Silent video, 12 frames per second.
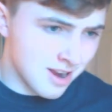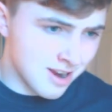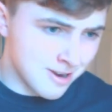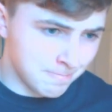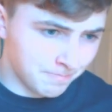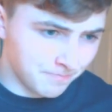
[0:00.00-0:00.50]

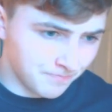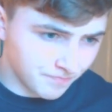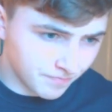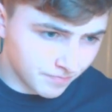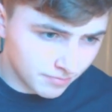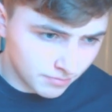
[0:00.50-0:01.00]
Um,
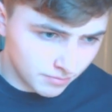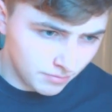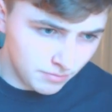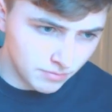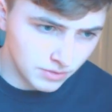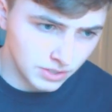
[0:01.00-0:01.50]

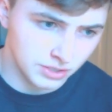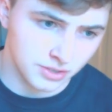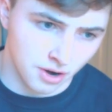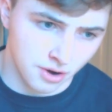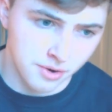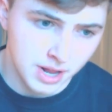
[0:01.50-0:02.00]

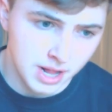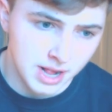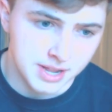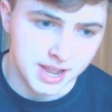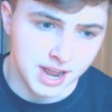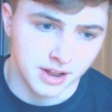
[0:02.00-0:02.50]
so
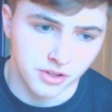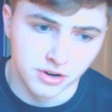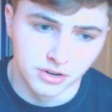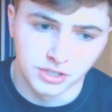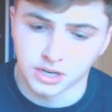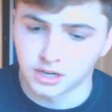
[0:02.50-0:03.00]
yeah,
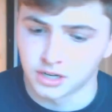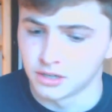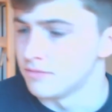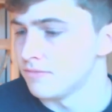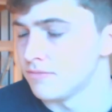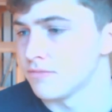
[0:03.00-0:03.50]
those
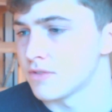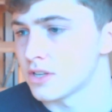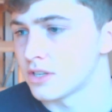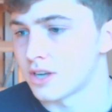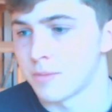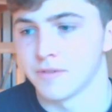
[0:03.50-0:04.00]
are
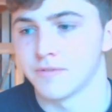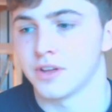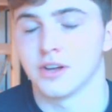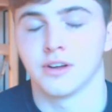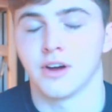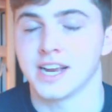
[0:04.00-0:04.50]
some of
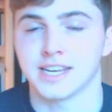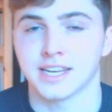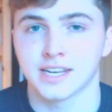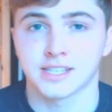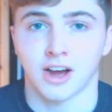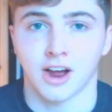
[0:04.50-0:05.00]
the
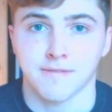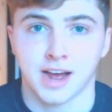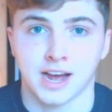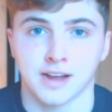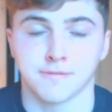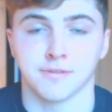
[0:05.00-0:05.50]
ideas that I've
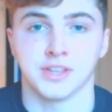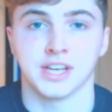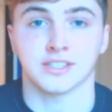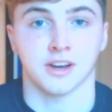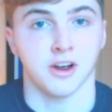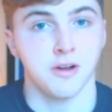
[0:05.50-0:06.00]
had for
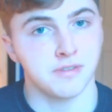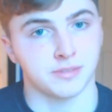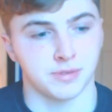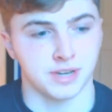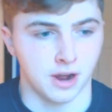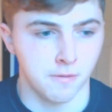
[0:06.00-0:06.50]
this. I hope
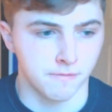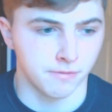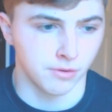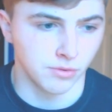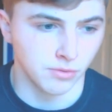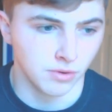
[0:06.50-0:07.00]
it's been
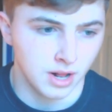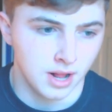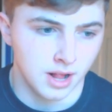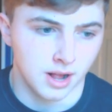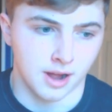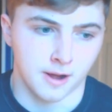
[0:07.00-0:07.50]
helpful.
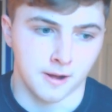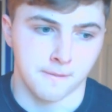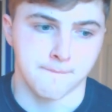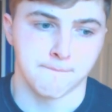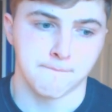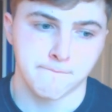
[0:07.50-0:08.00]

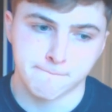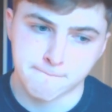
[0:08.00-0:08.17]
Um,